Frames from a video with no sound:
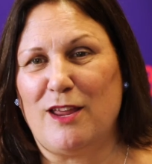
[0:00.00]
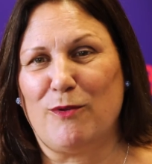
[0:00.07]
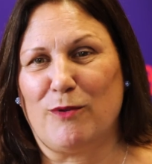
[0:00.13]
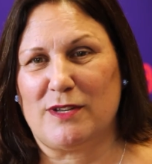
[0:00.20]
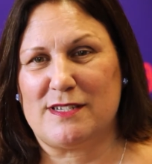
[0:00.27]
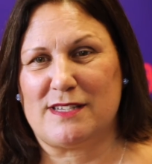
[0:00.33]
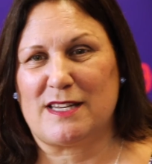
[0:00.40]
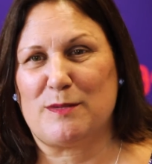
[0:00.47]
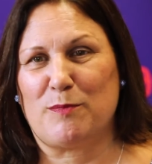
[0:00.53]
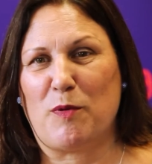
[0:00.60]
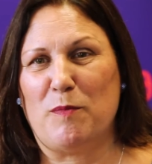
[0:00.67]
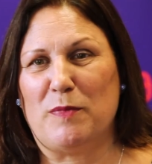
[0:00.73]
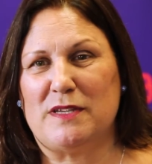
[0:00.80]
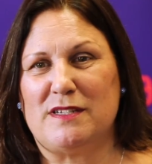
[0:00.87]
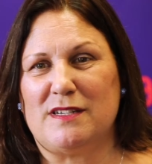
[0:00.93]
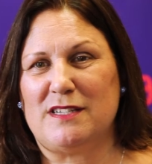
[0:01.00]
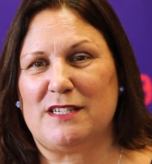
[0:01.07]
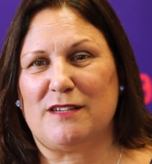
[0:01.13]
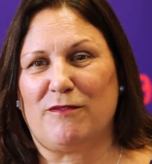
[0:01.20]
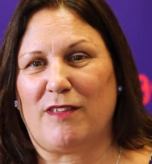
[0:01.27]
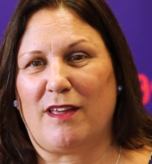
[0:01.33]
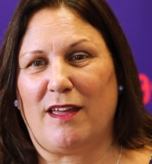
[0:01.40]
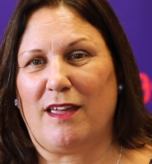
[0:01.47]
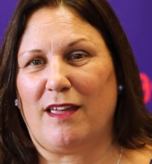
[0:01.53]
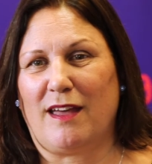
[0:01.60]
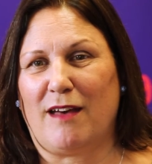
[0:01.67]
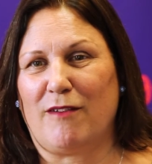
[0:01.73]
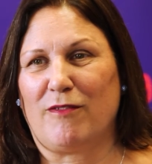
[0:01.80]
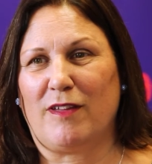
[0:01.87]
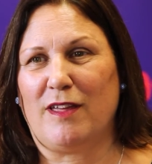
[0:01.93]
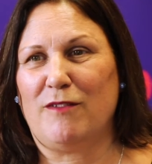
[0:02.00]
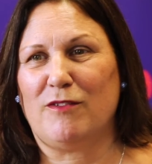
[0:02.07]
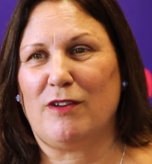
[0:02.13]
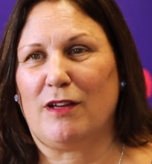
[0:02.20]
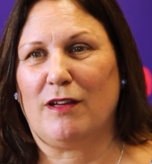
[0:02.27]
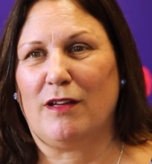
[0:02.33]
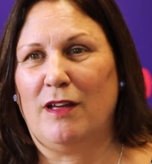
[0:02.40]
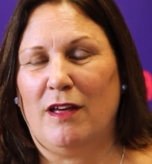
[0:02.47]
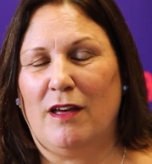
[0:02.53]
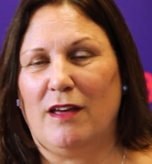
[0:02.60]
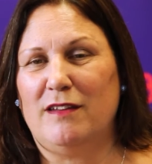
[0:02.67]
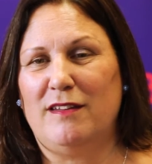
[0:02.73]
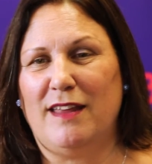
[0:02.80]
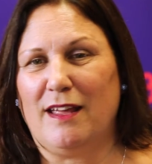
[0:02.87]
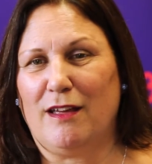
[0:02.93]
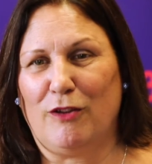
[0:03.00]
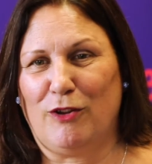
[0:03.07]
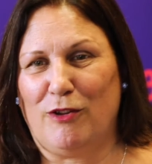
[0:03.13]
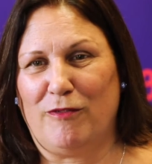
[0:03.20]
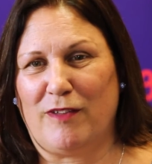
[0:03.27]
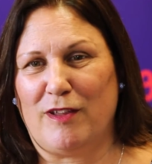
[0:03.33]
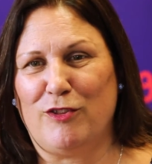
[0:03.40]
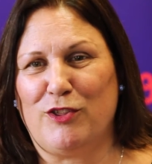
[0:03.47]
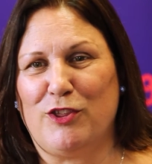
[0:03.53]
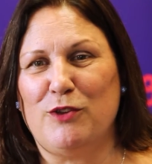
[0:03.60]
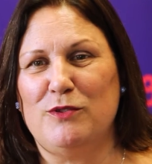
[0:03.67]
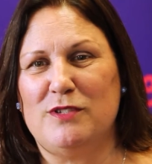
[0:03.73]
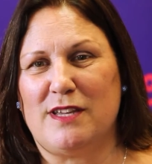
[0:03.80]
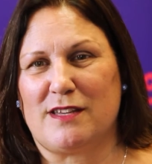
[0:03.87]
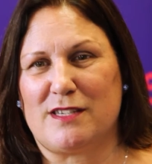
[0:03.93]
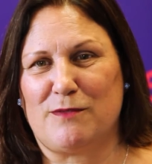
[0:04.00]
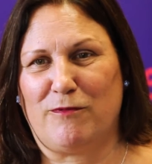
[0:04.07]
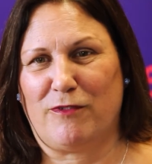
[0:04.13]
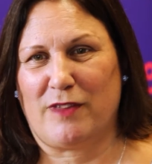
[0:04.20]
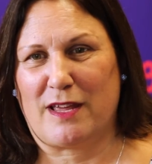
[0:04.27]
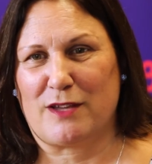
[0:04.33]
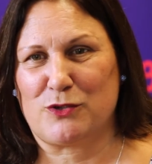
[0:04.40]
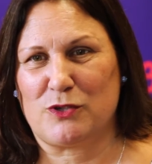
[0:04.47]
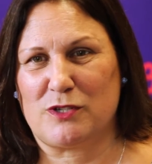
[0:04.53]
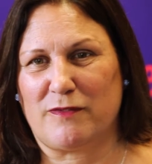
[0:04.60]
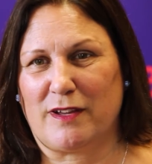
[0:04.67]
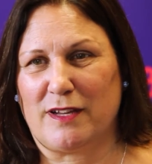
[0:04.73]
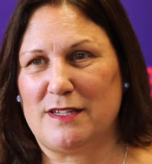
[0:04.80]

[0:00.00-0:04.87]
anyone to set up in business if they have even a niggle of enthusiasm for that sort of